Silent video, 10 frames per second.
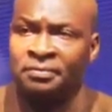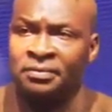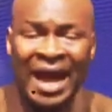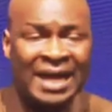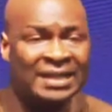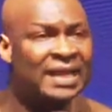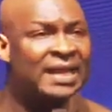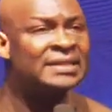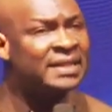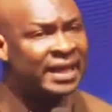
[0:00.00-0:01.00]
I
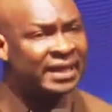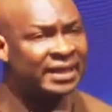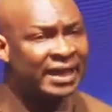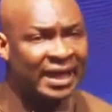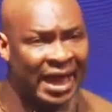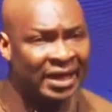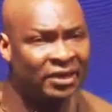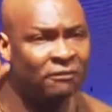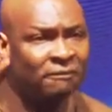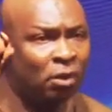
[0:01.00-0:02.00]
say it again, the
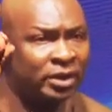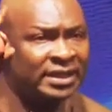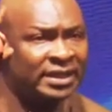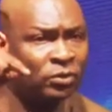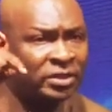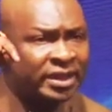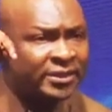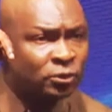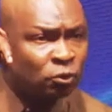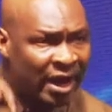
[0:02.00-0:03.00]
kind of money that will
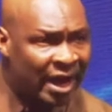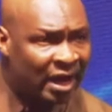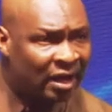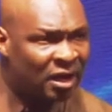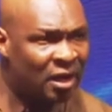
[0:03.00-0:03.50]
take you to hell,